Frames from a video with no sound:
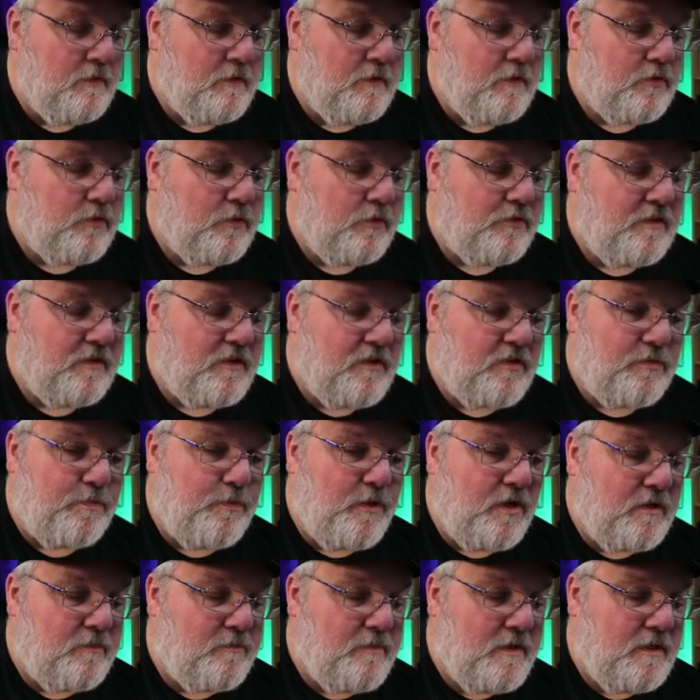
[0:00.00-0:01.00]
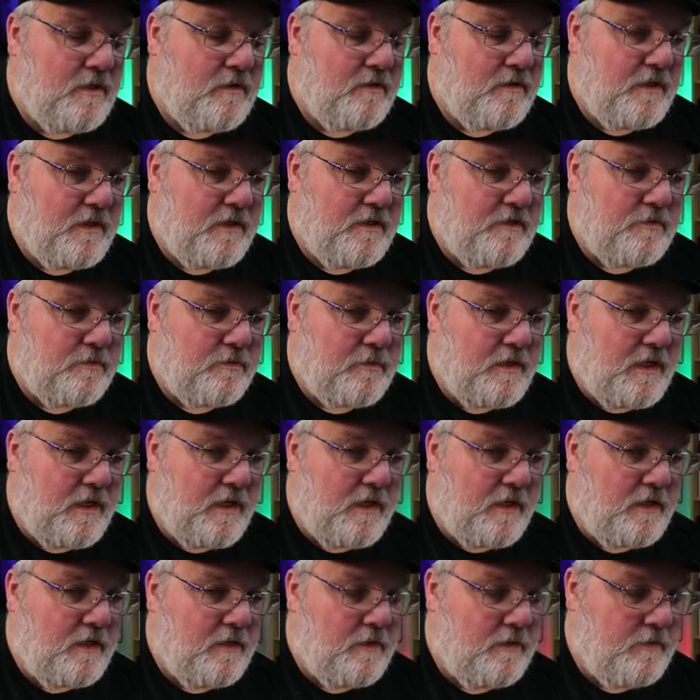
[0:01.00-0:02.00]
You switch it to smart mode, it's
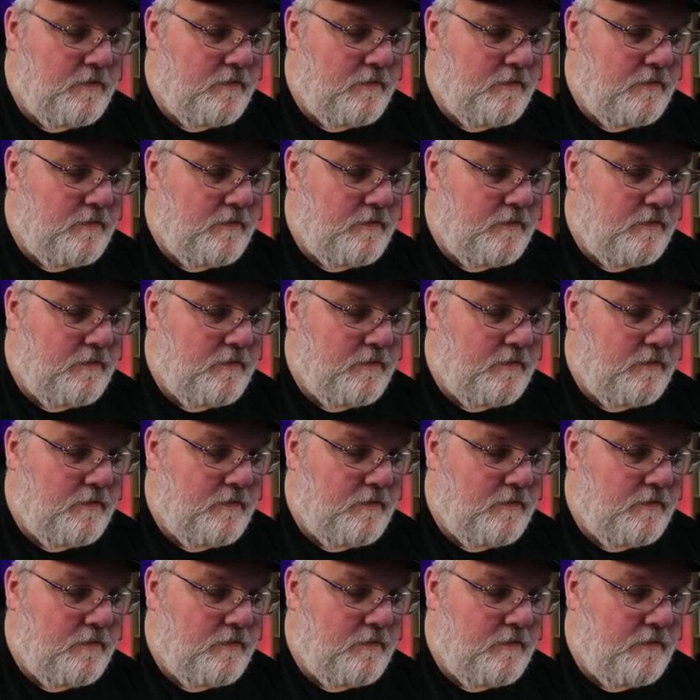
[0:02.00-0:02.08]
red.